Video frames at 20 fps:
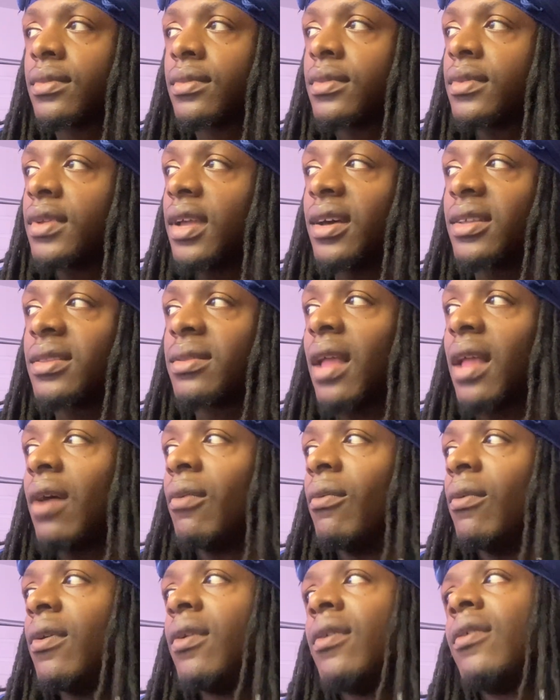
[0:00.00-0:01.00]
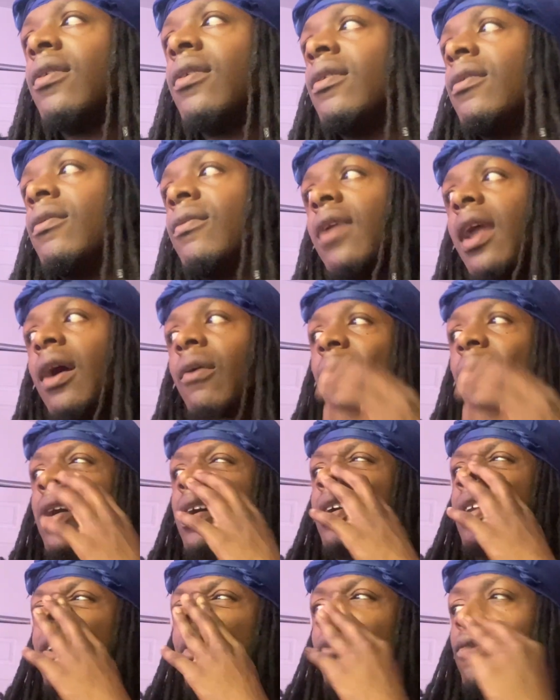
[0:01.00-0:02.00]
that's like
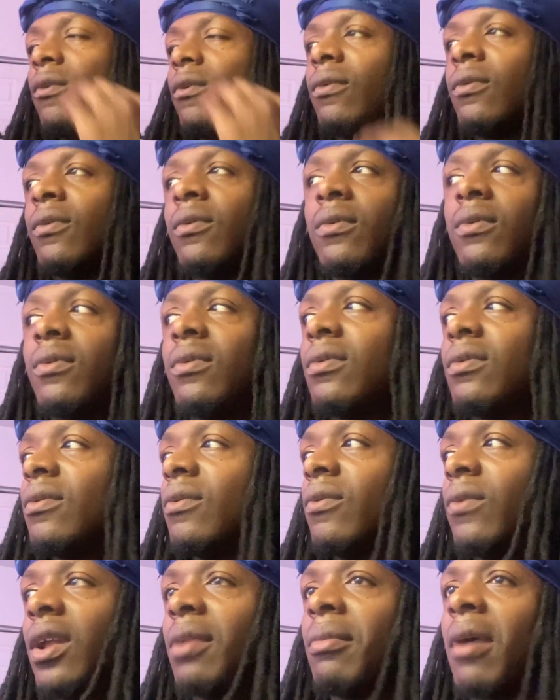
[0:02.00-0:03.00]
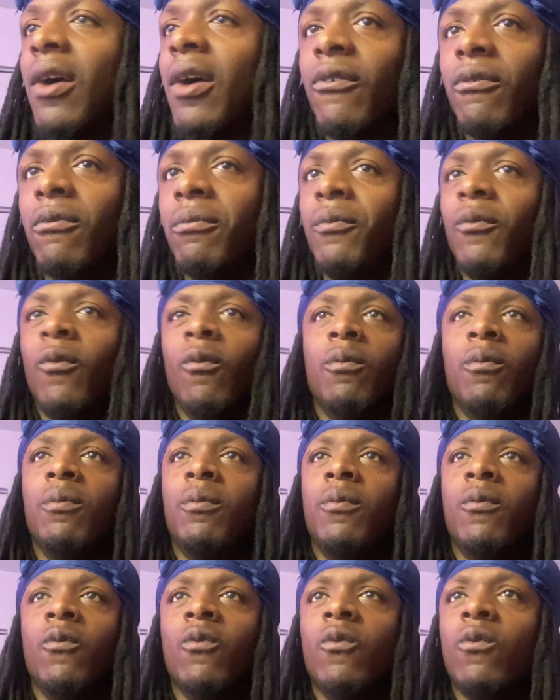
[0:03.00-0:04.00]
one of my
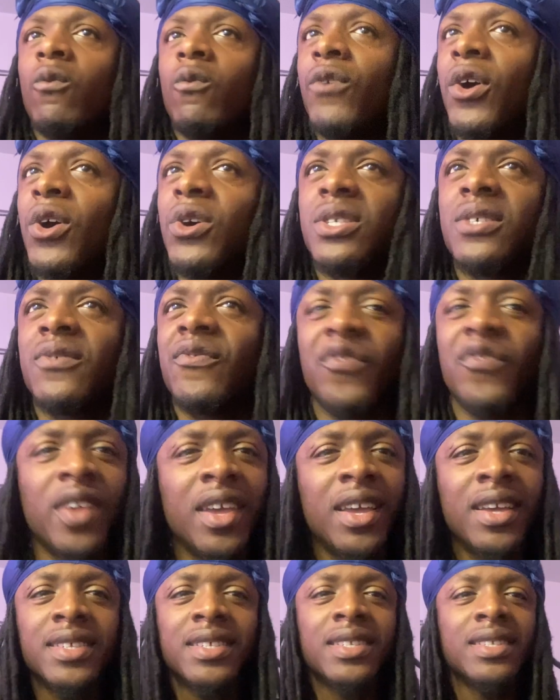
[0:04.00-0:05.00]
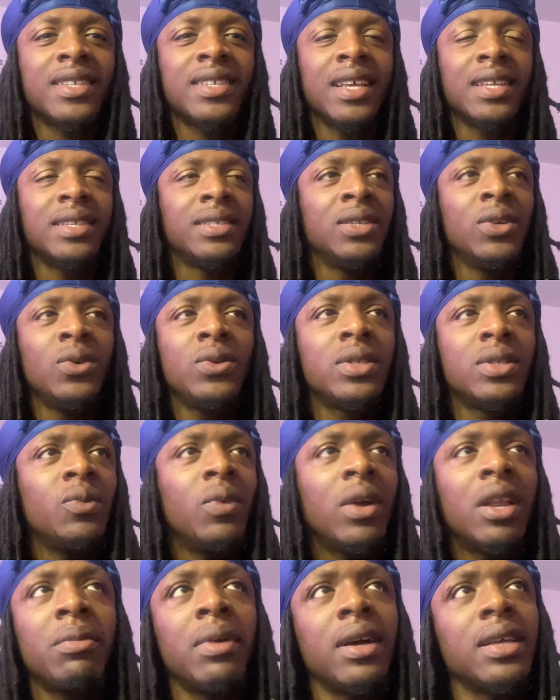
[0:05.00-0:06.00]
worst fears is just losing
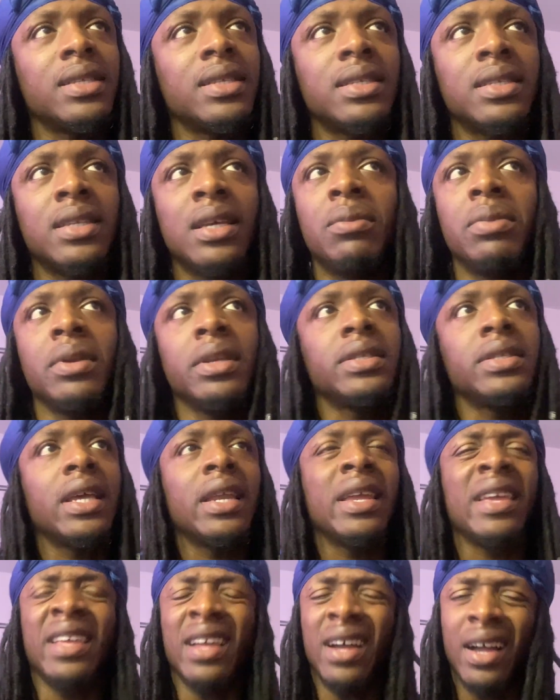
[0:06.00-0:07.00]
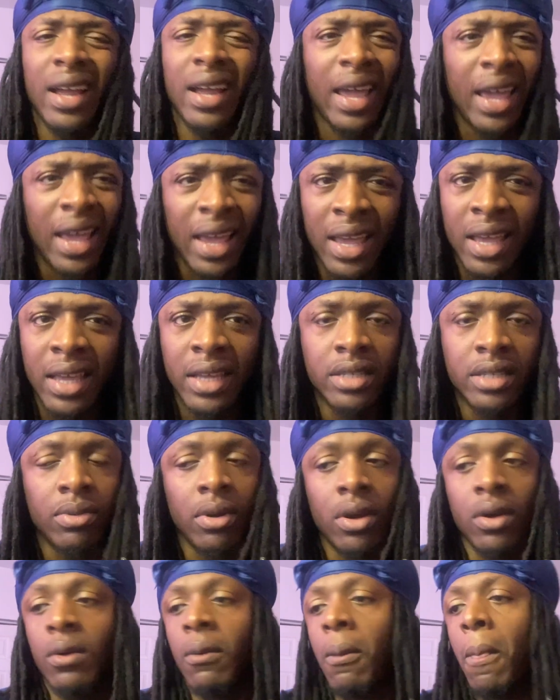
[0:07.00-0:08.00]
one of my siblings at a young age,
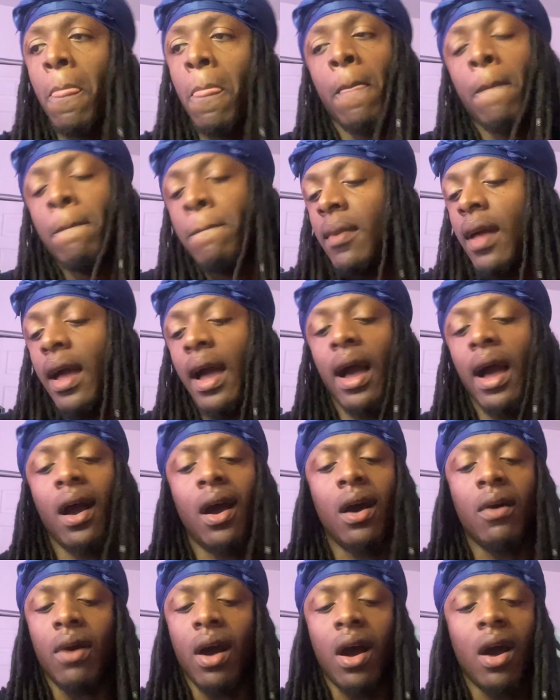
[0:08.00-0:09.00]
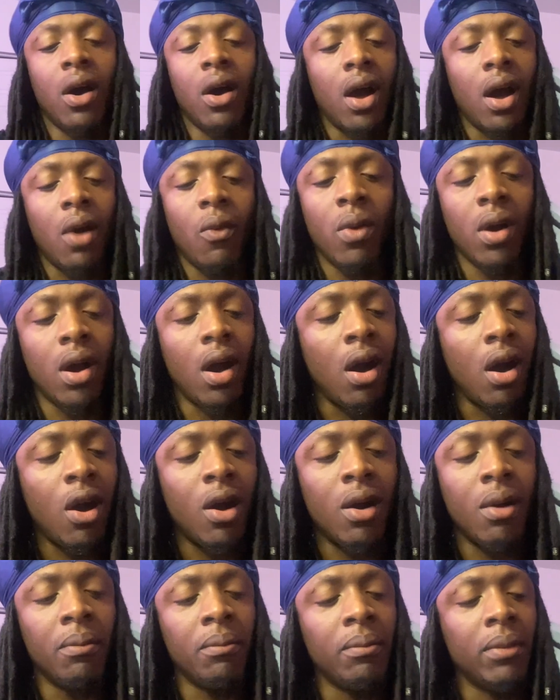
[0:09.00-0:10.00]
bro. I want
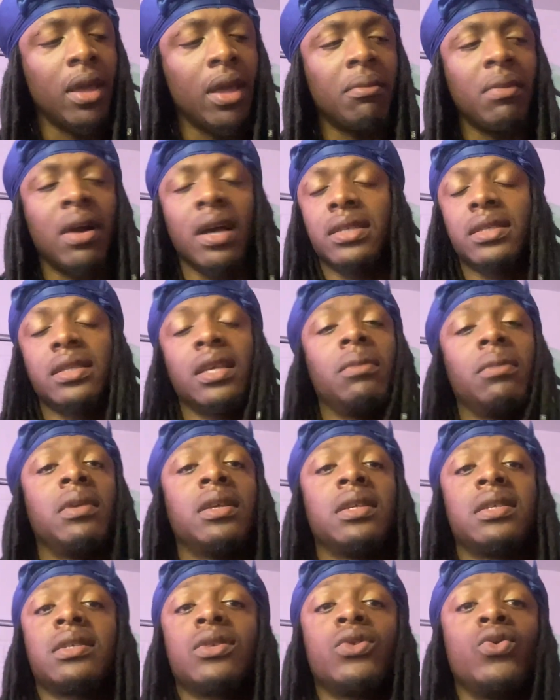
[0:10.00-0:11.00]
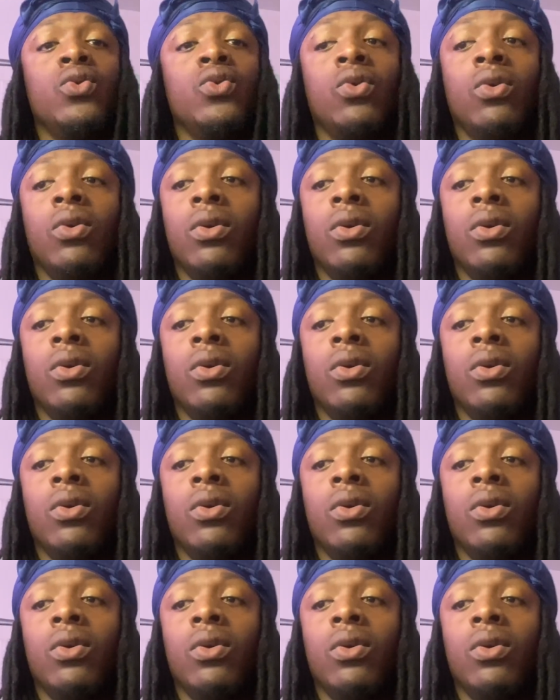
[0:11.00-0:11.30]
all me and my siblings to